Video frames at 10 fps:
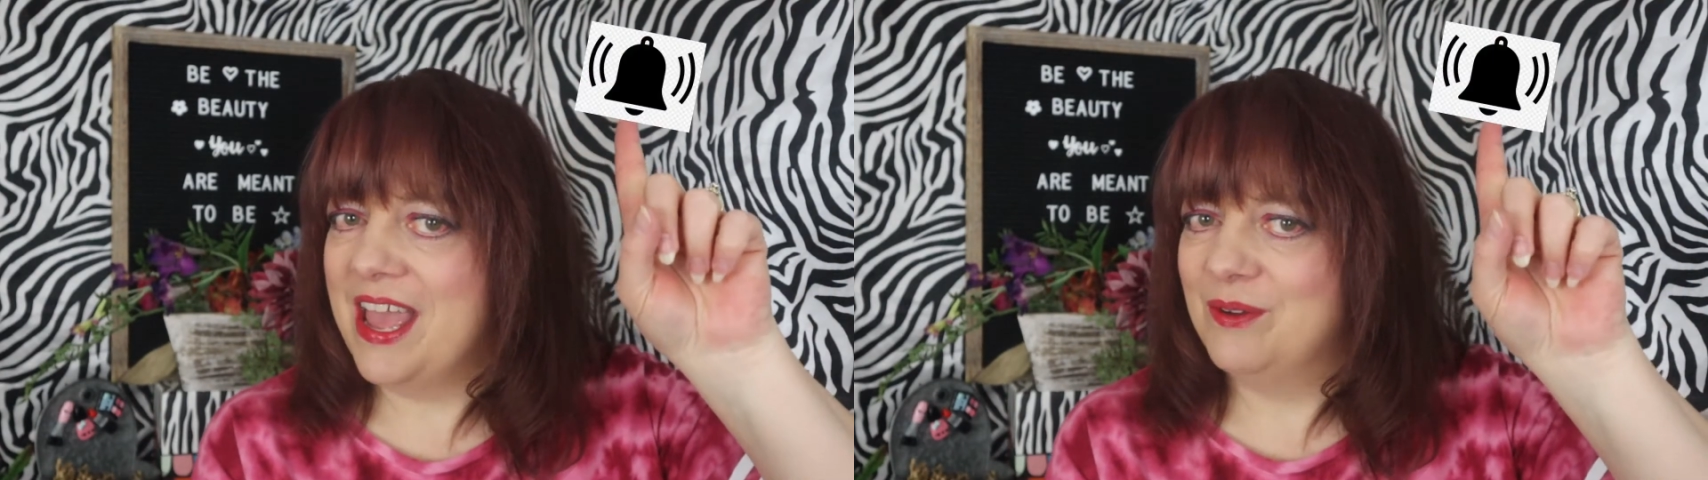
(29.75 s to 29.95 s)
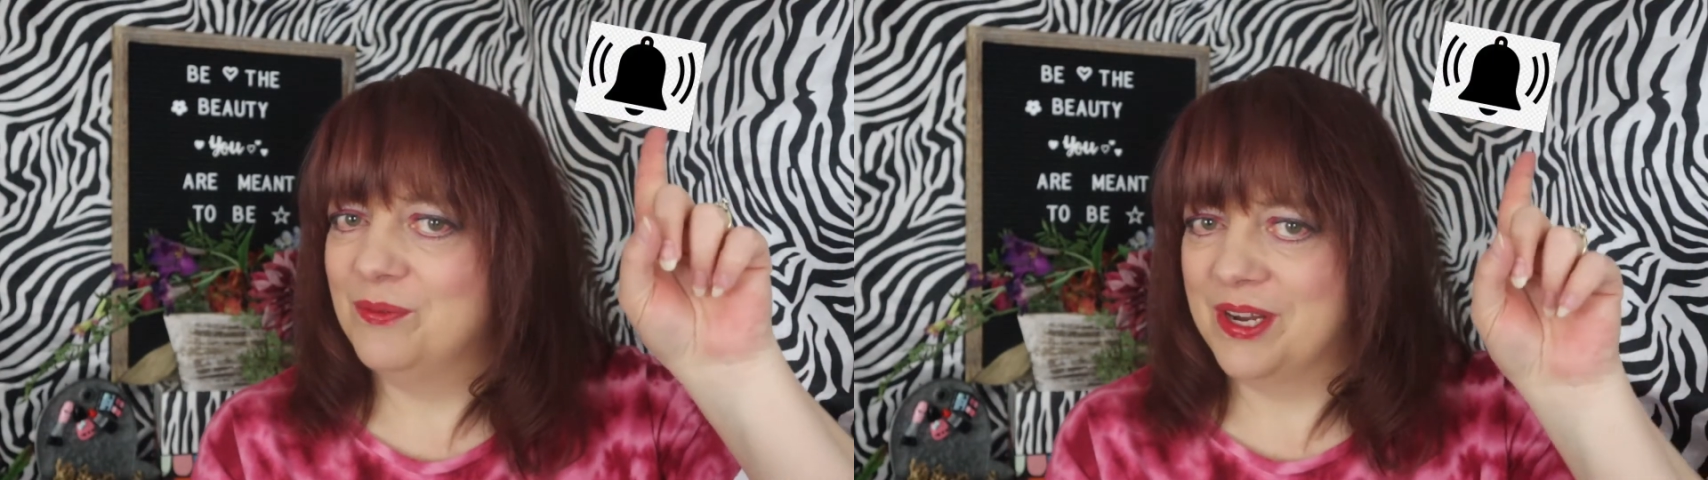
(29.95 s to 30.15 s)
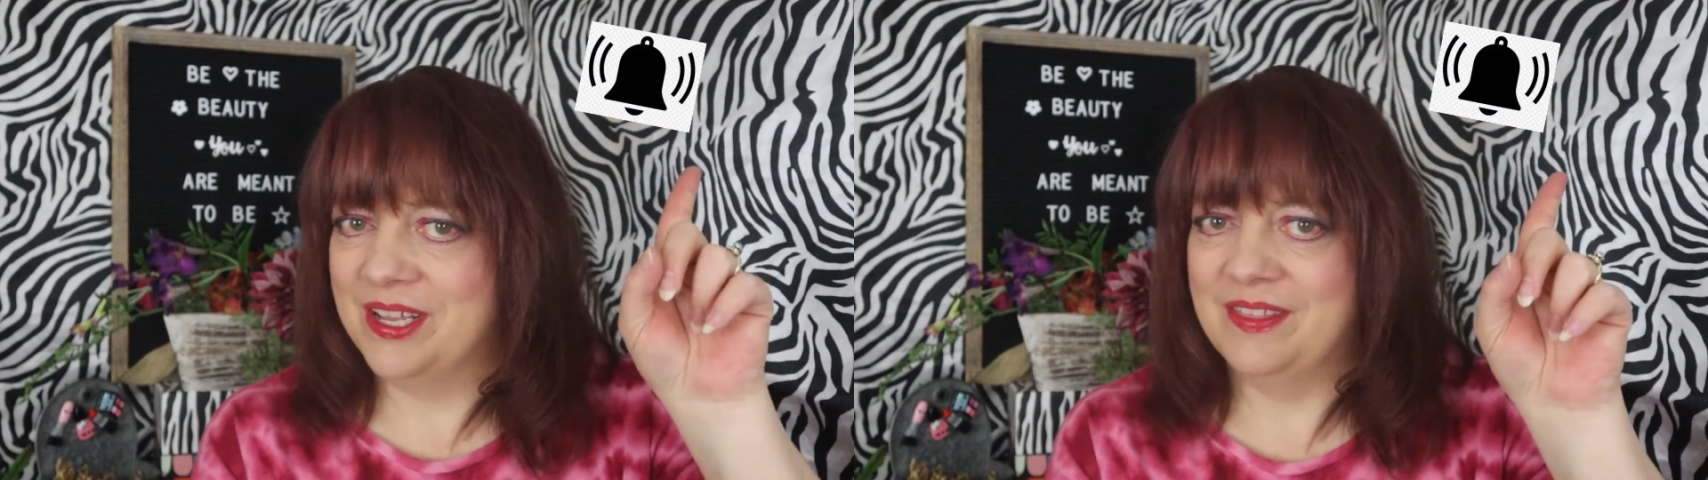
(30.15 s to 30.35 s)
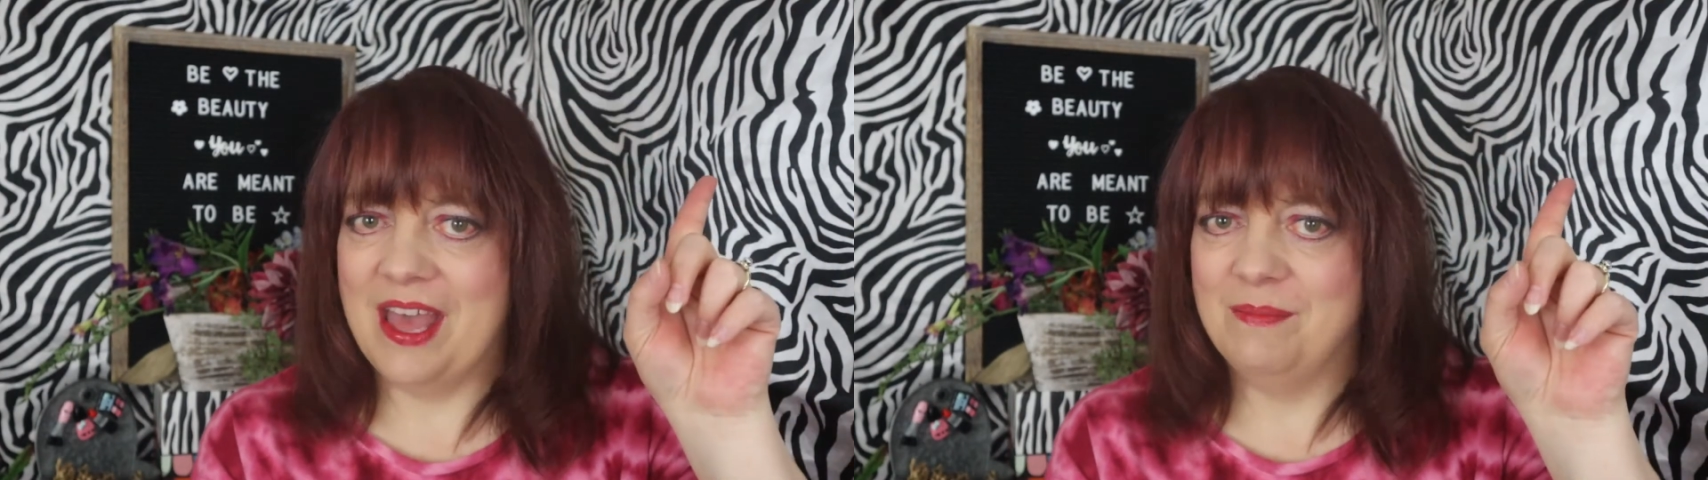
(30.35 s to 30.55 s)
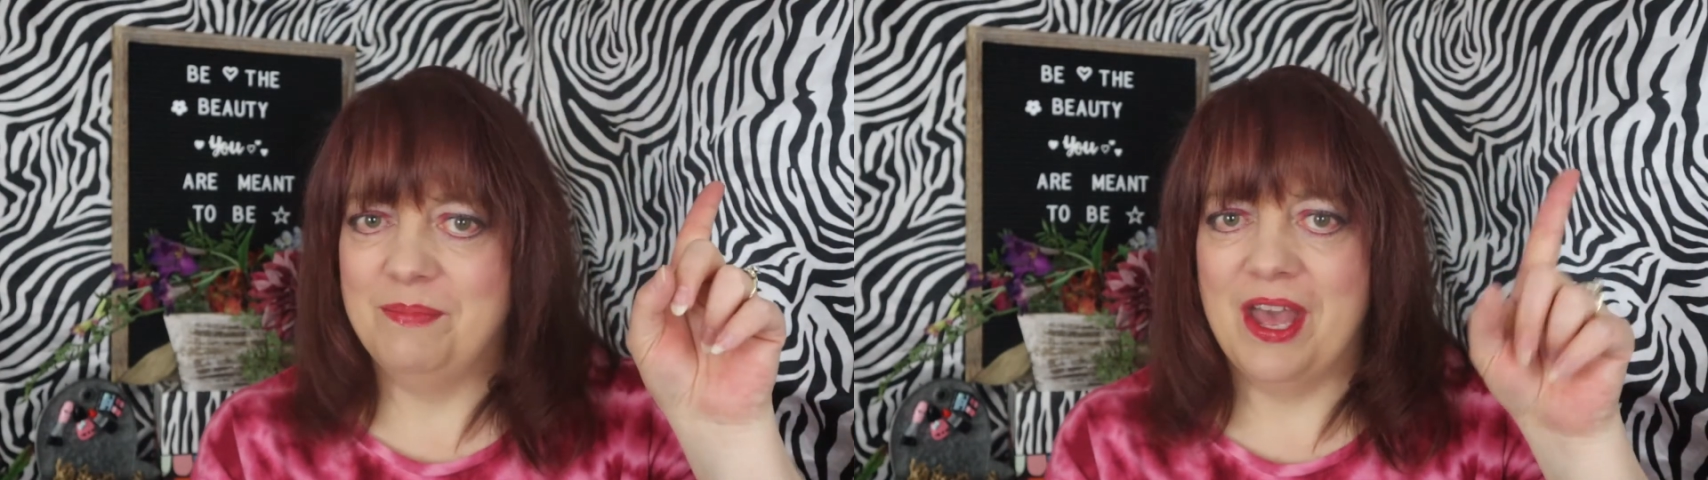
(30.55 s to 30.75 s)
and ring
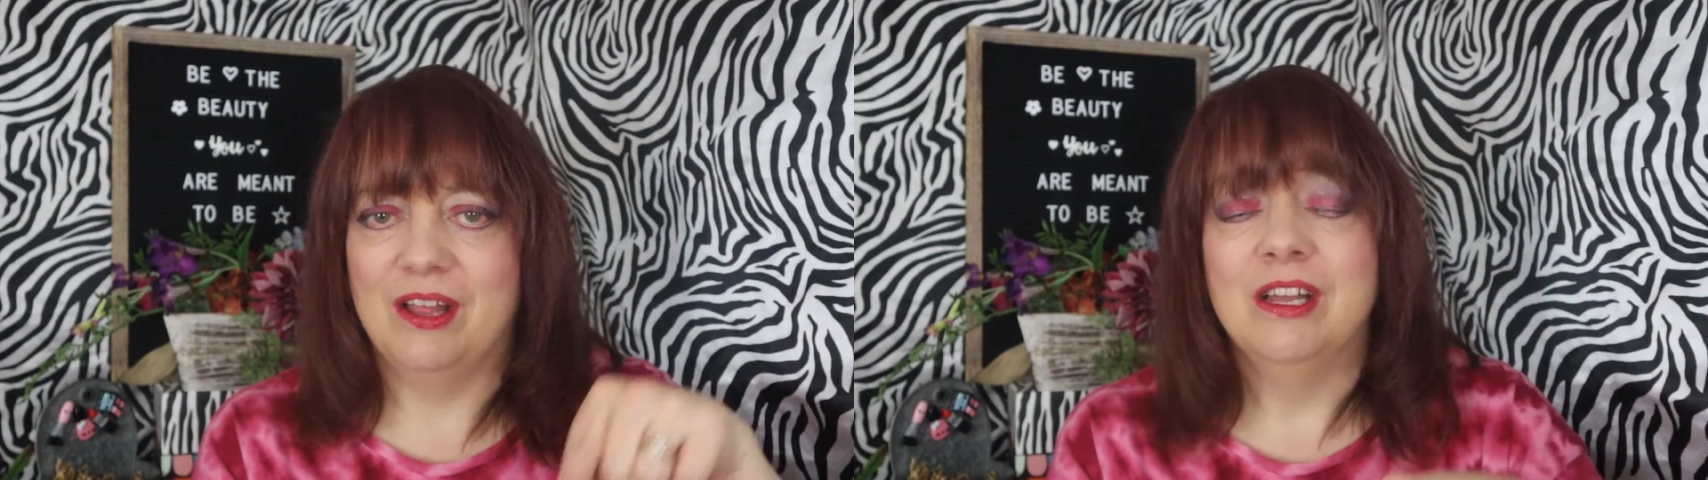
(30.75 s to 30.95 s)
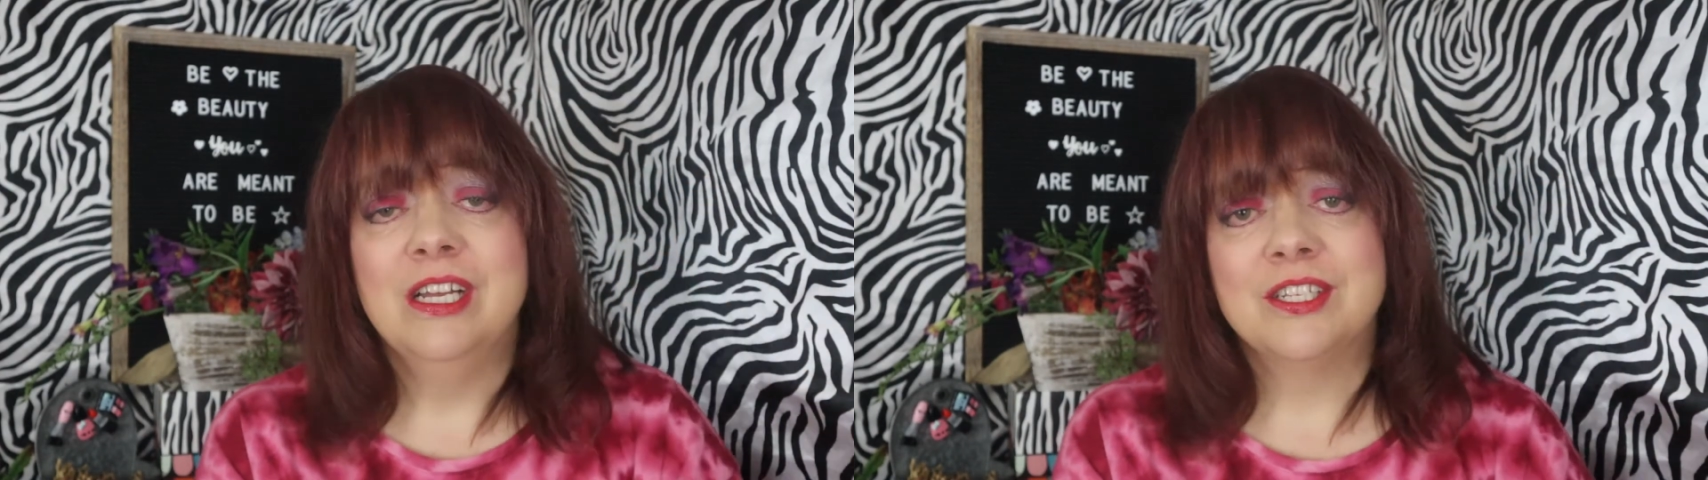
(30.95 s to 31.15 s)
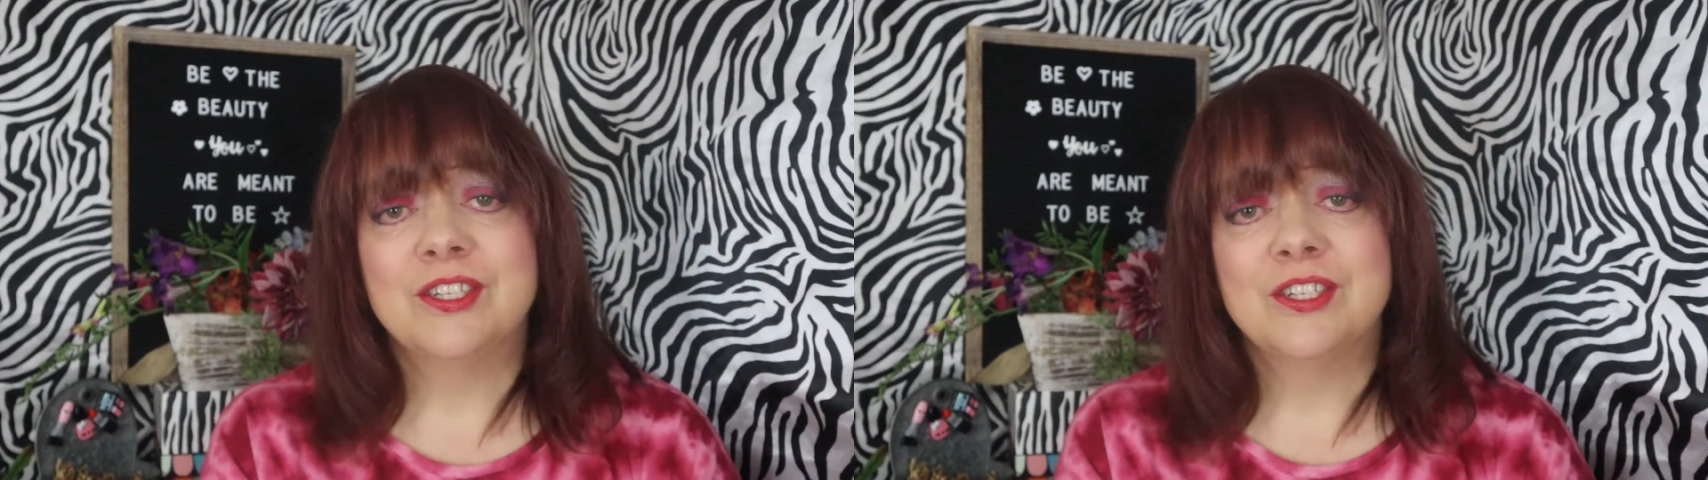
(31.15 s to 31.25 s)
that bell